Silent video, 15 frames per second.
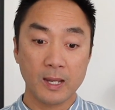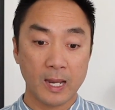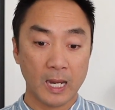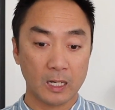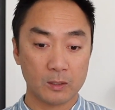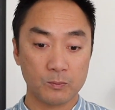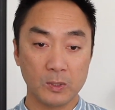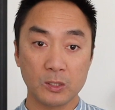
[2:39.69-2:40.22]

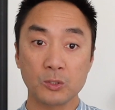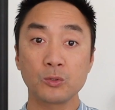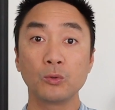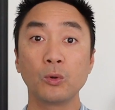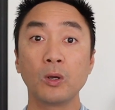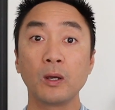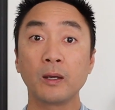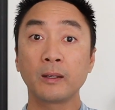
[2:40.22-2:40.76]
helps me
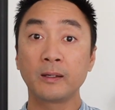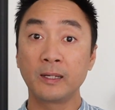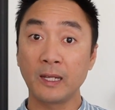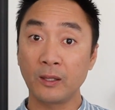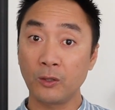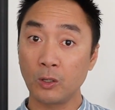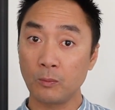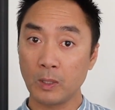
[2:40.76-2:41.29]
to
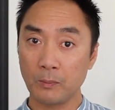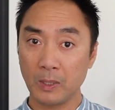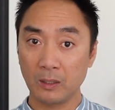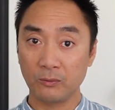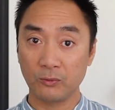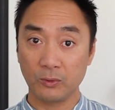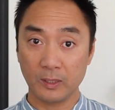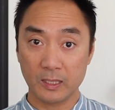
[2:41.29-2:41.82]
gather my
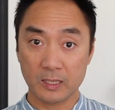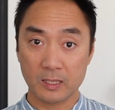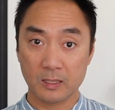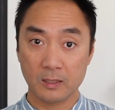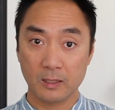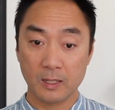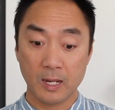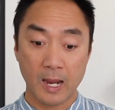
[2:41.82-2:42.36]
mindfulness,